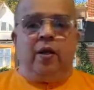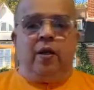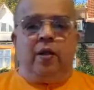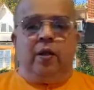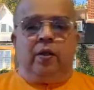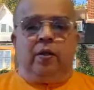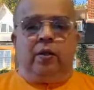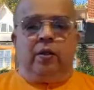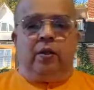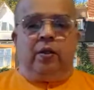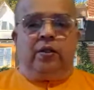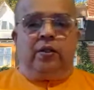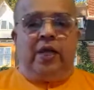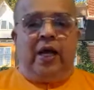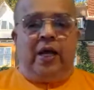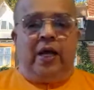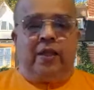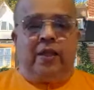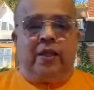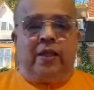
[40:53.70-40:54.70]
the
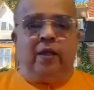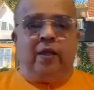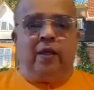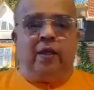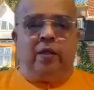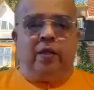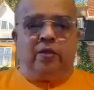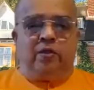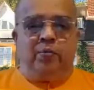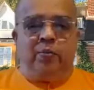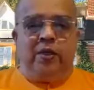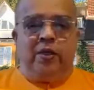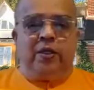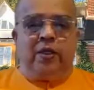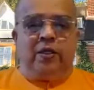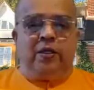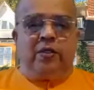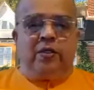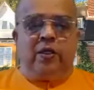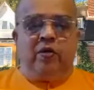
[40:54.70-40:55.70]
jati, the
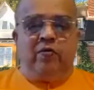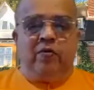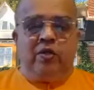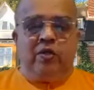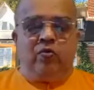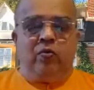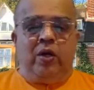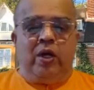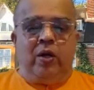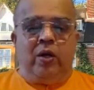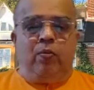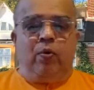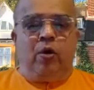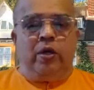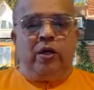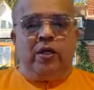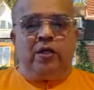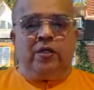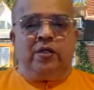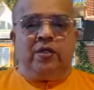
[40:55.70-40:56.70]
species in which we are
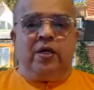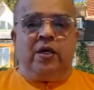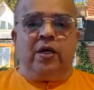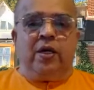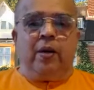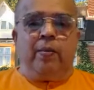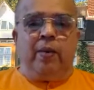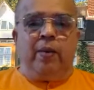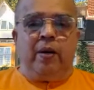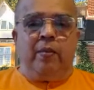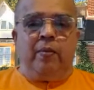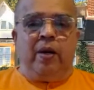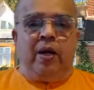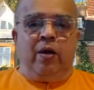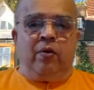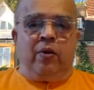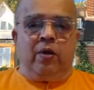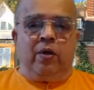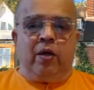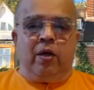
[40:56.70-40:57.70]
born, is determined by
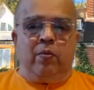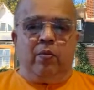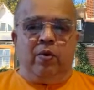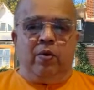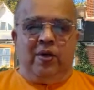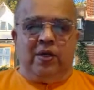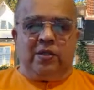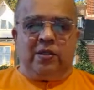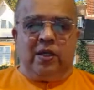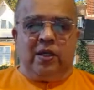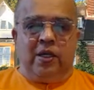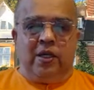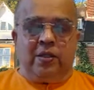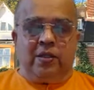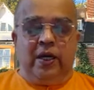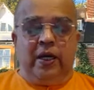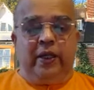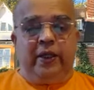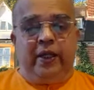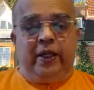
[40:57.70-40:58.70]
our karma vasanas.
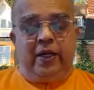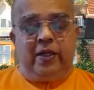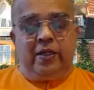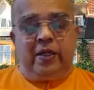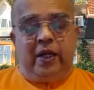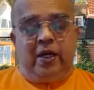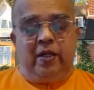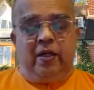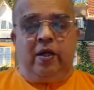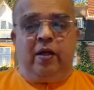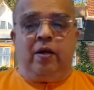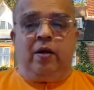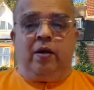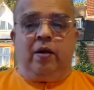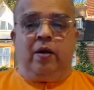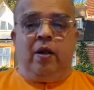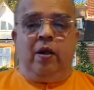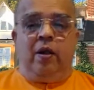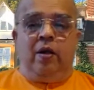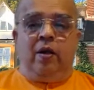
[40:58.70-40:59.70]
And there is another
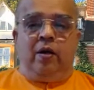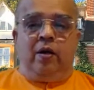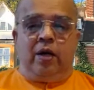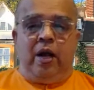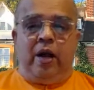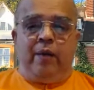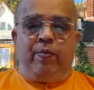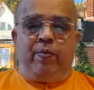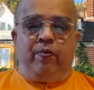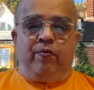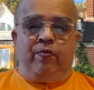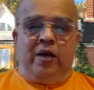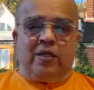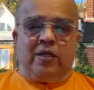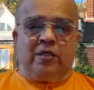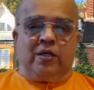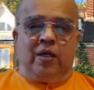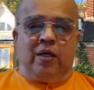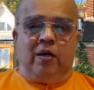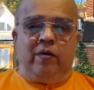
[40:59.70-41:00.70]
type of
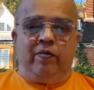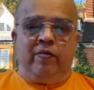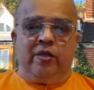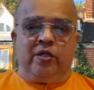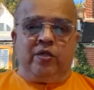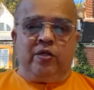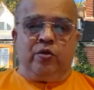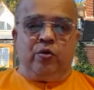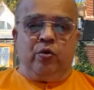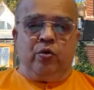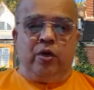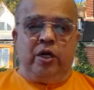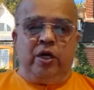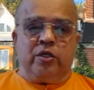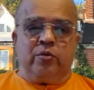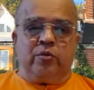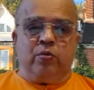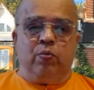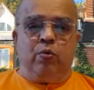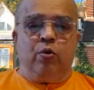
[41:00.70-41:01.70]
vasana which is known
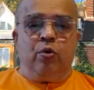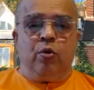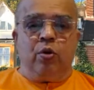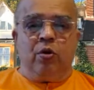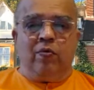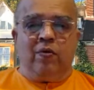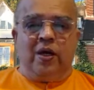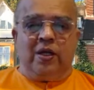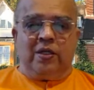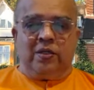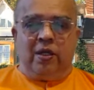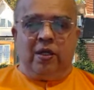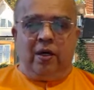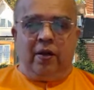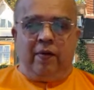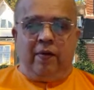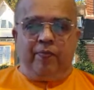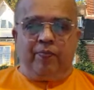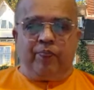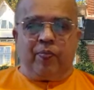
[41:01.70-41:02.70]
as bhoga
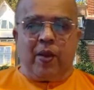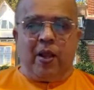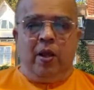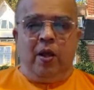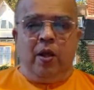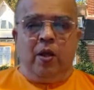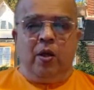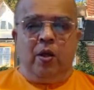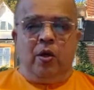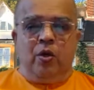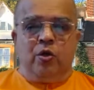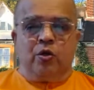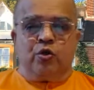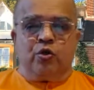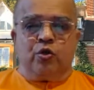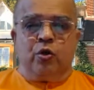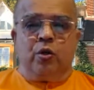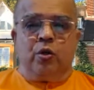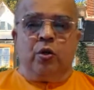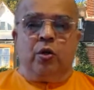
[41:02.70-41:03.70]
vasana.
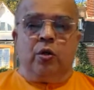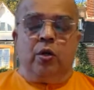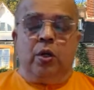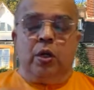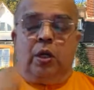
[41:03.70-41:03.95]
So